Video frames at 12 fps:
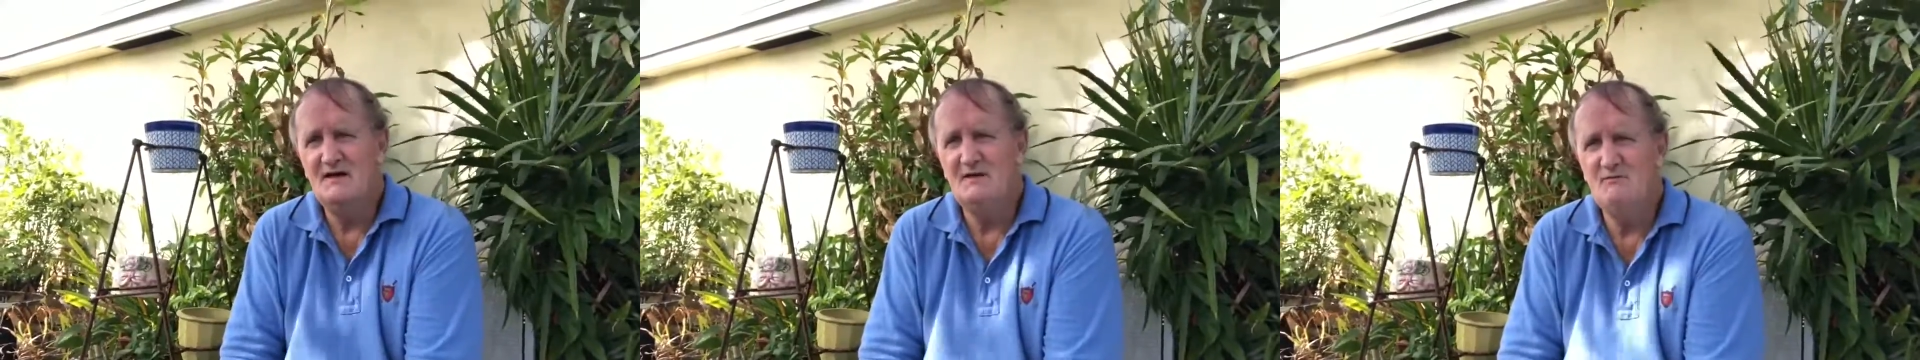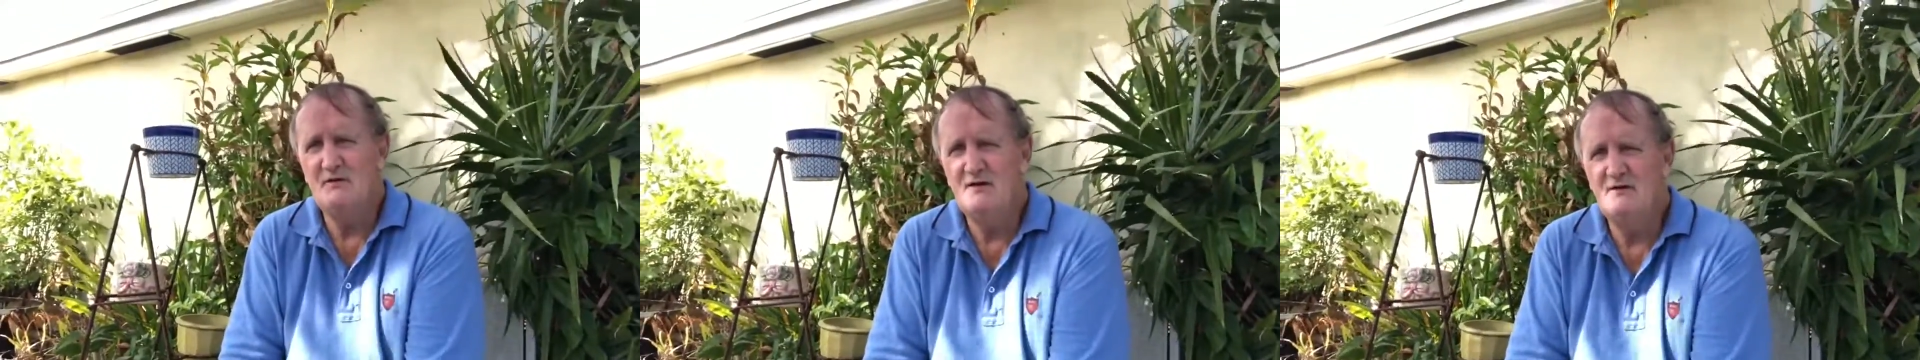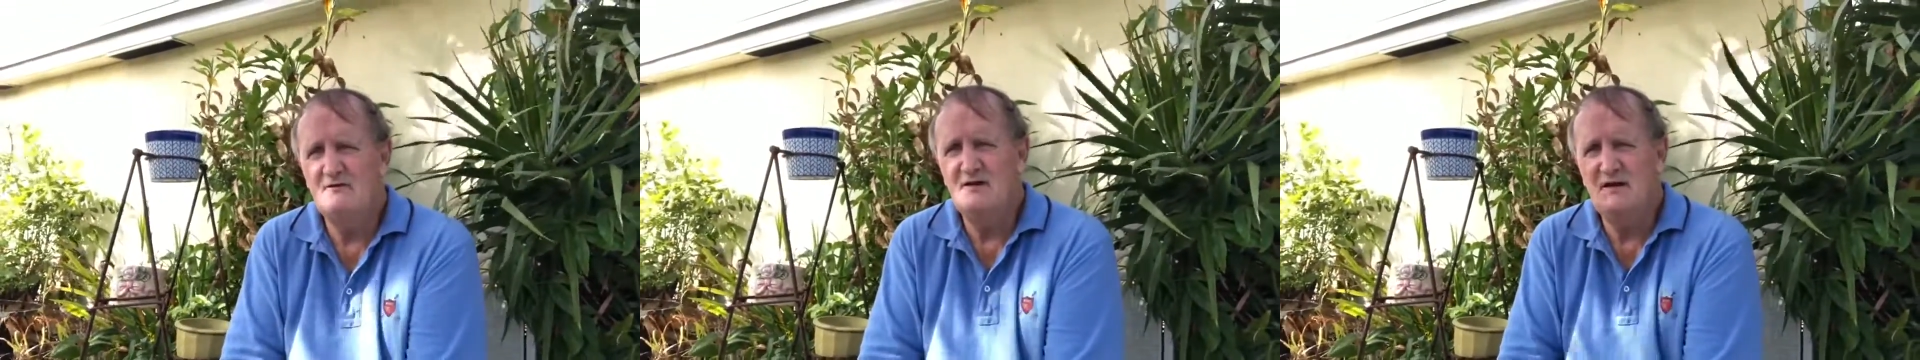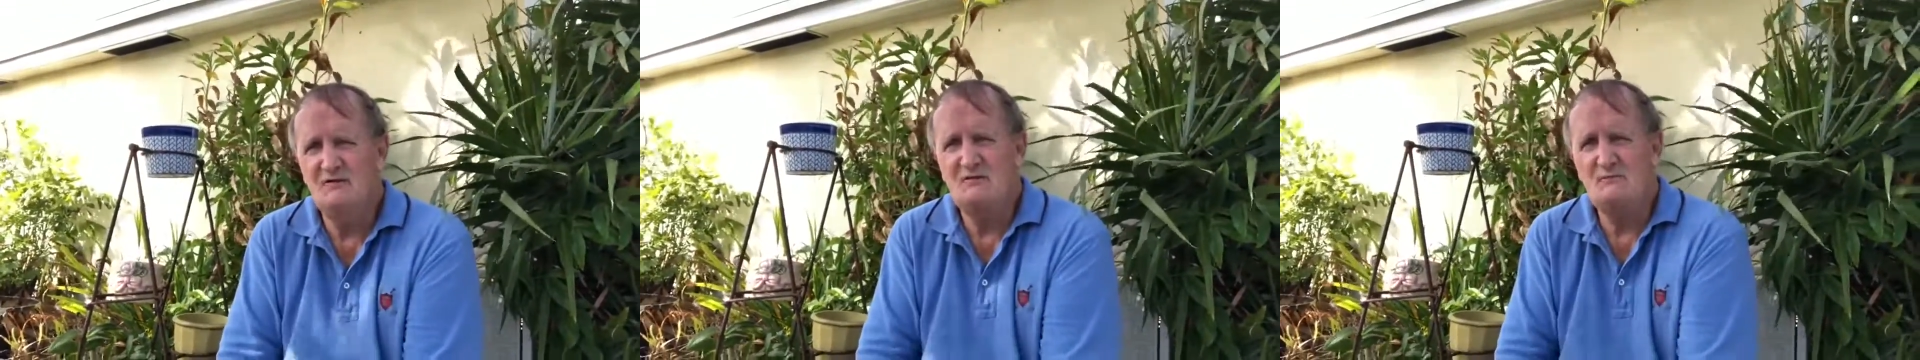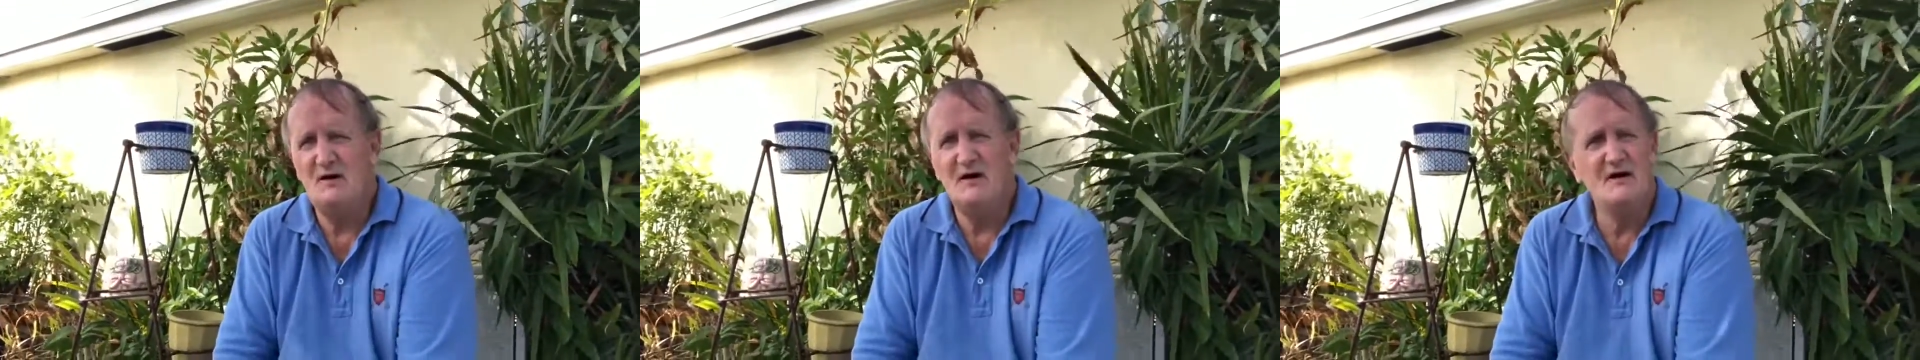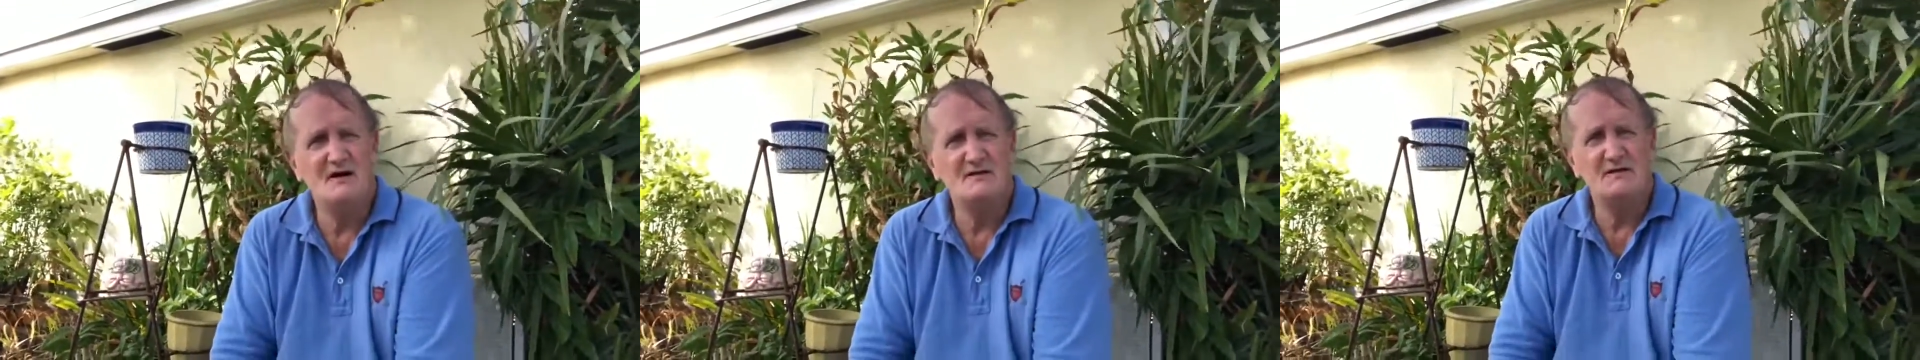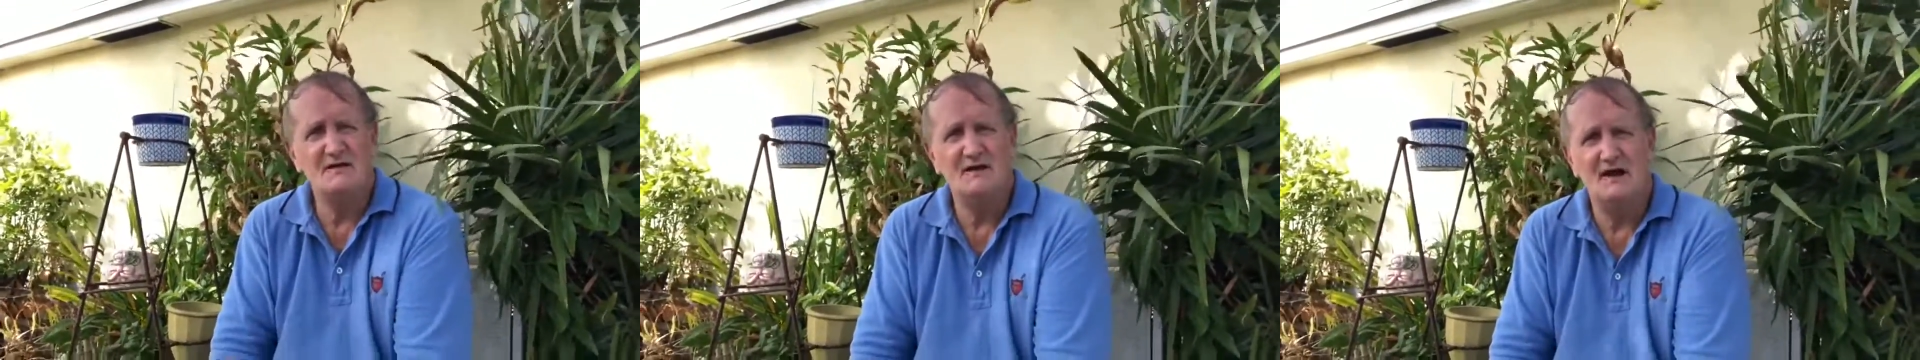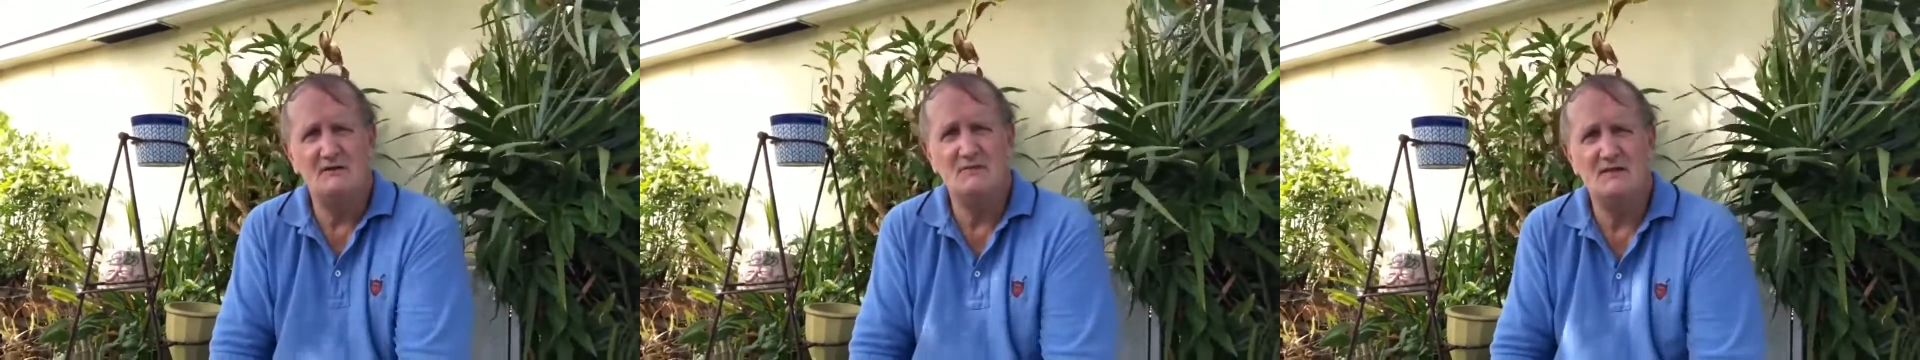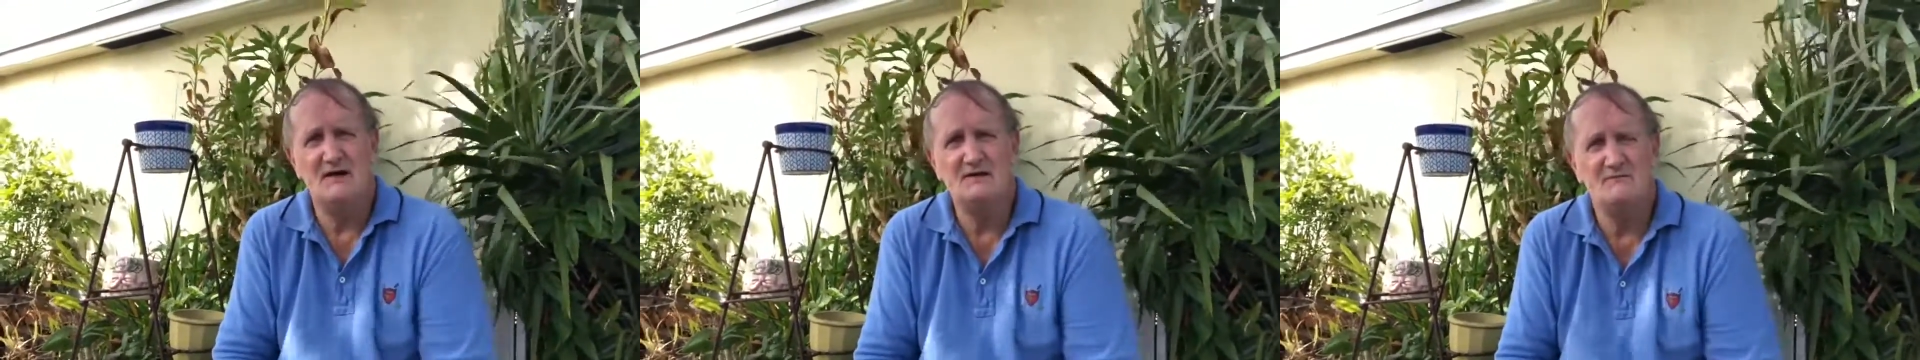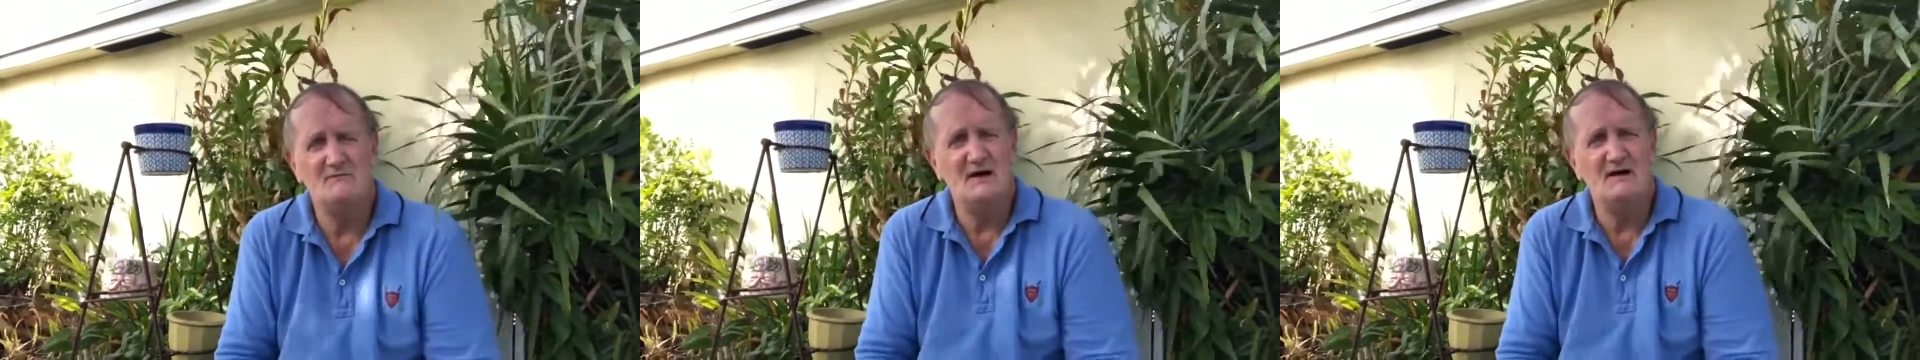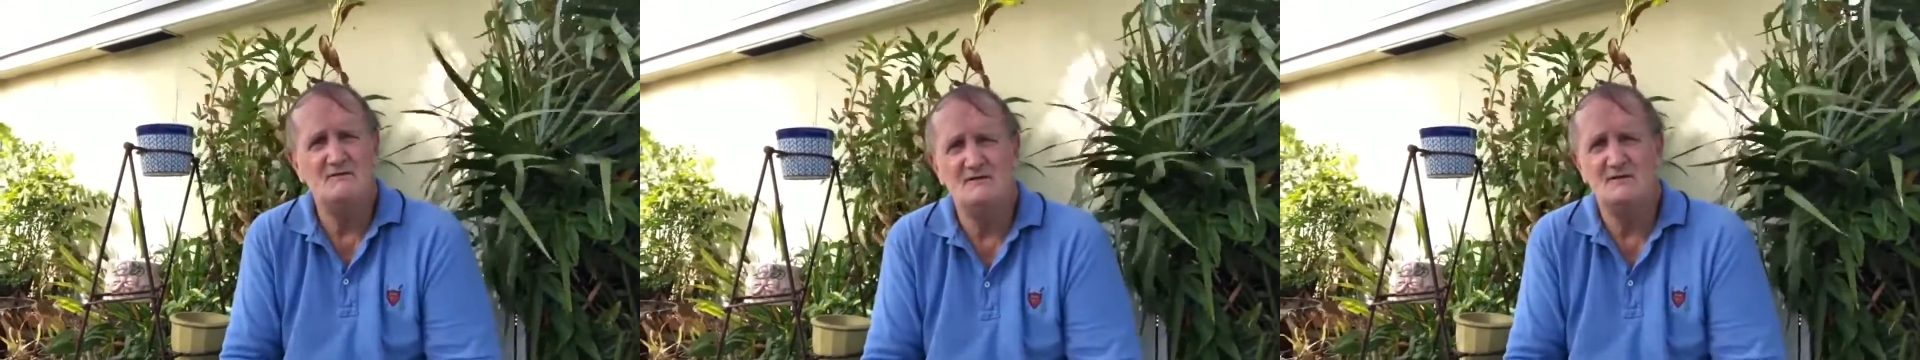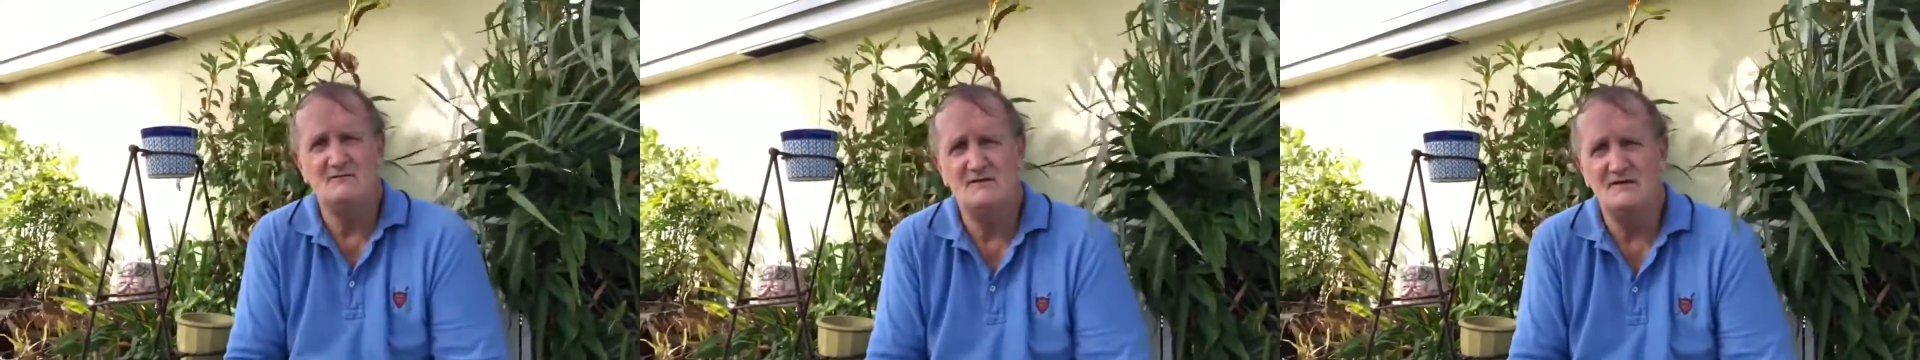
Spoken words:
up there in those parks and the Appalachian Mountains.